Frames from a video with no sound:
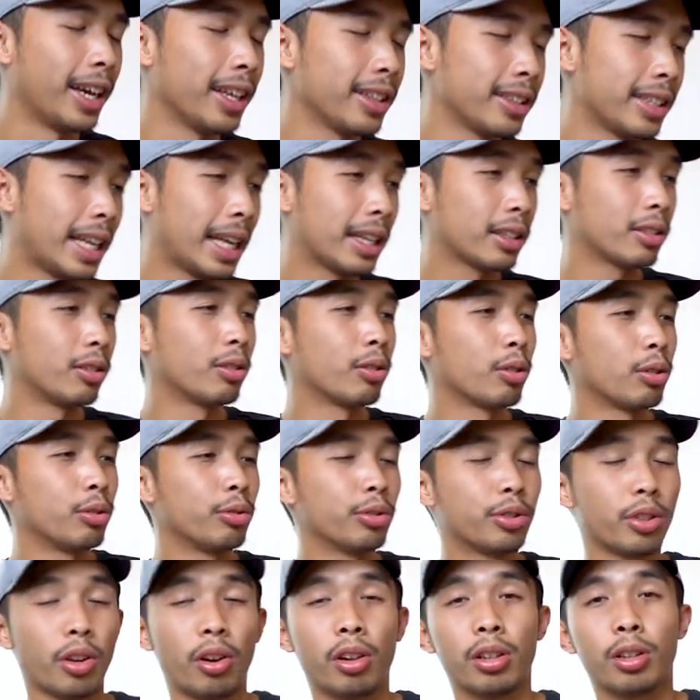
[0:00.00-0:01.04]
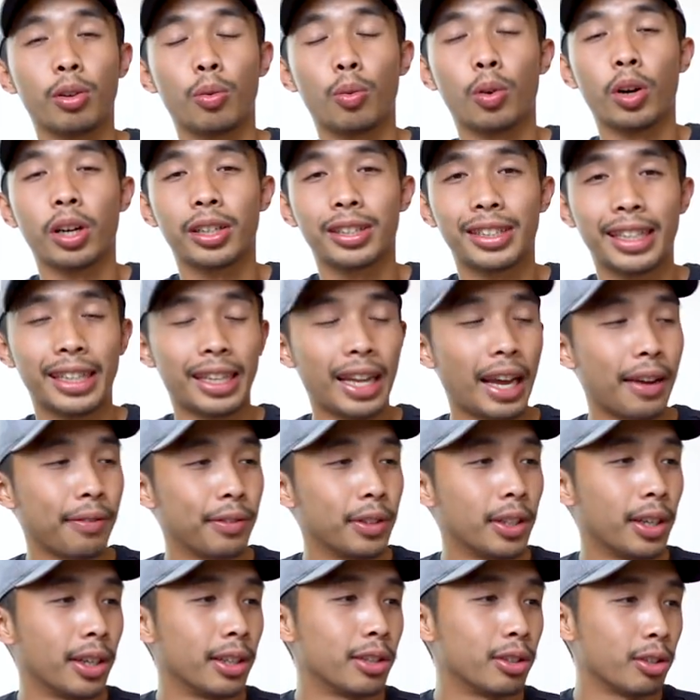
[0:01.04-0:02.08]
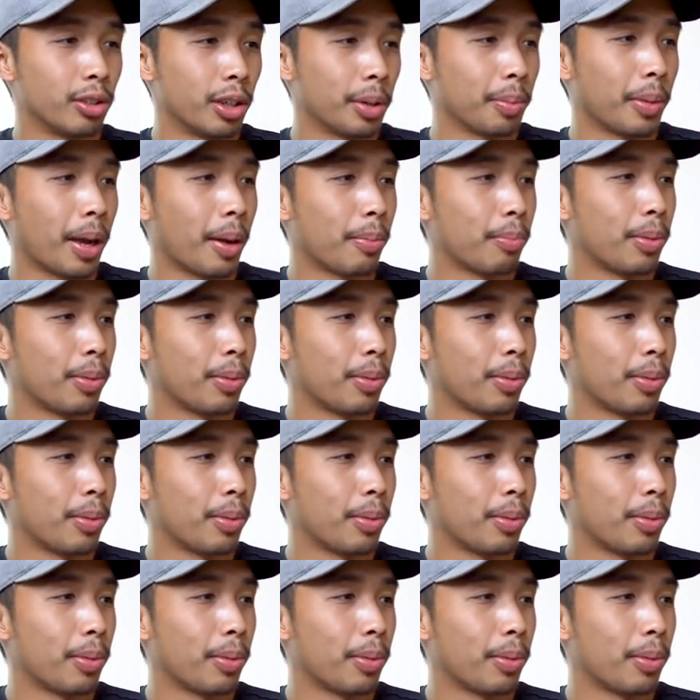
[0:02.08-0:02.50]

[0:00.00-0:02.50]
And that concludes all the works that I've done during my